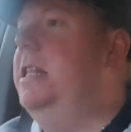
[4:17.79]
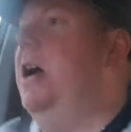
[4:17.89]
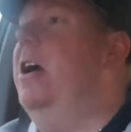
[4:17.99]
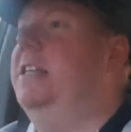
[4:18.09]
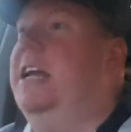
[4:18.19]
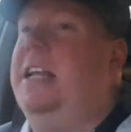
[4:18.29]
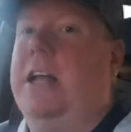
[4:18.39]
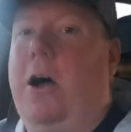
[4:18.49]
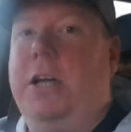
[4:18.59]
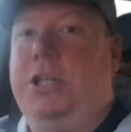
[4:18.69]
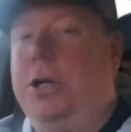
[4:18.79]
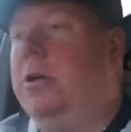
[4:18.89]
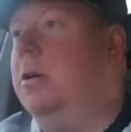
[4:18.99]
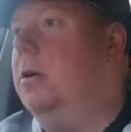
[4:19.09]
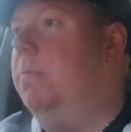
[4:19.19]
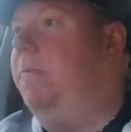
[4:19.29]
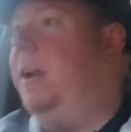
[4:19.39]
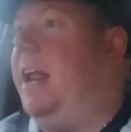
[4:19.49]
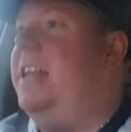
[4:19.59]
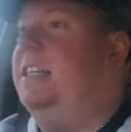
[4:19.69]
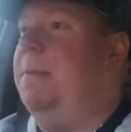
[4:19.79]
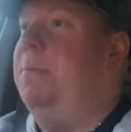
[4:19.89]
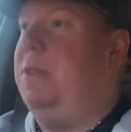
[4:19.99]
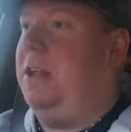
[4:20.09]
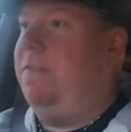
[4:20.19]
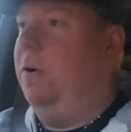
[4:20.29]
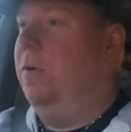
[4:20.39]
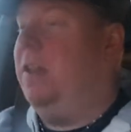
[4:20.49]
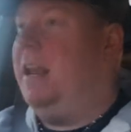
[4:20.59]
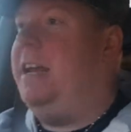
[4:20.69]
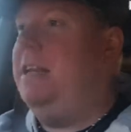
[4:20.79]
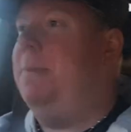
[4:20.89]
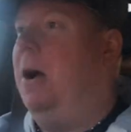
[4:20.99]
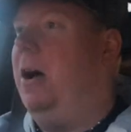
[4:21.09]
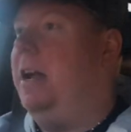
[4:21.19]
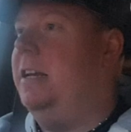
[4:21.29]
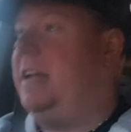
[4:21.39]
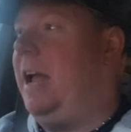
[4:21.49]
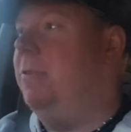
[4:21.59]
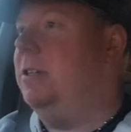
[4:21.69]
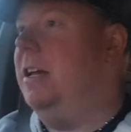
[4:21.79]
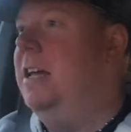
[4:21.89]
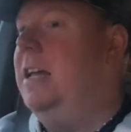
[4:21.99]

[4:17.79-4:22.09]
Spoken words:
idea that I shouldn't feel any sympathy for the lady behind the counter.